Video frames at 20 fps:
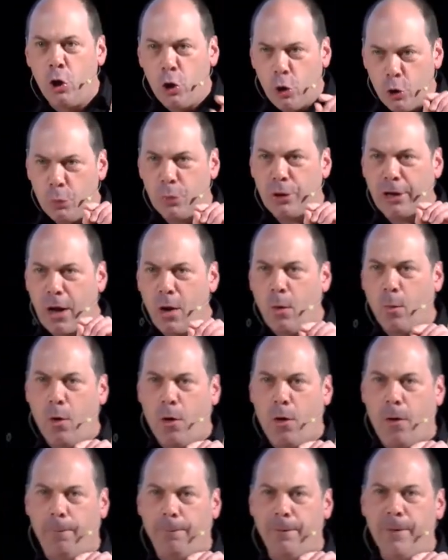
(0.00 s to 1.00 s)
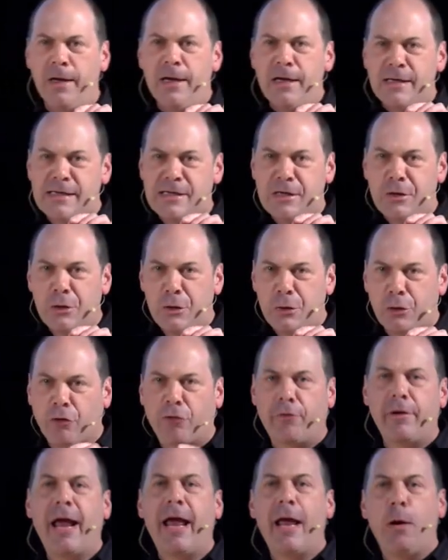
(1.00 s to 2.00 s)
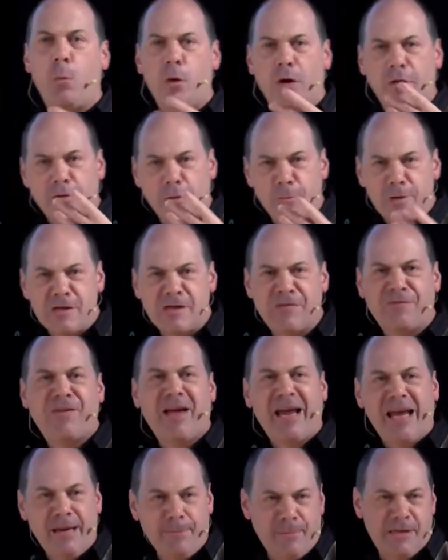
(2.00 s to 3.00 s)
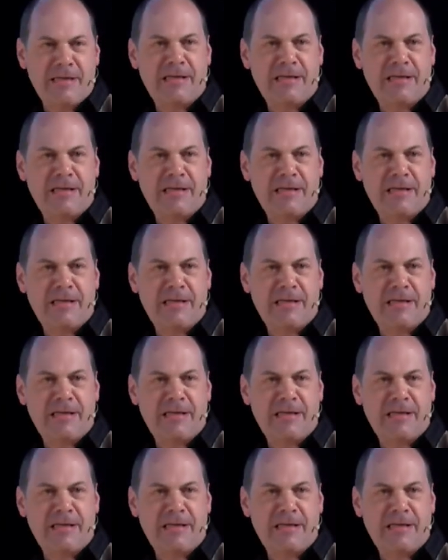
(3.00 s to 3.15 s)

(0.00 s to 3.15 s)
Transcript: who would go on to create one of the most famous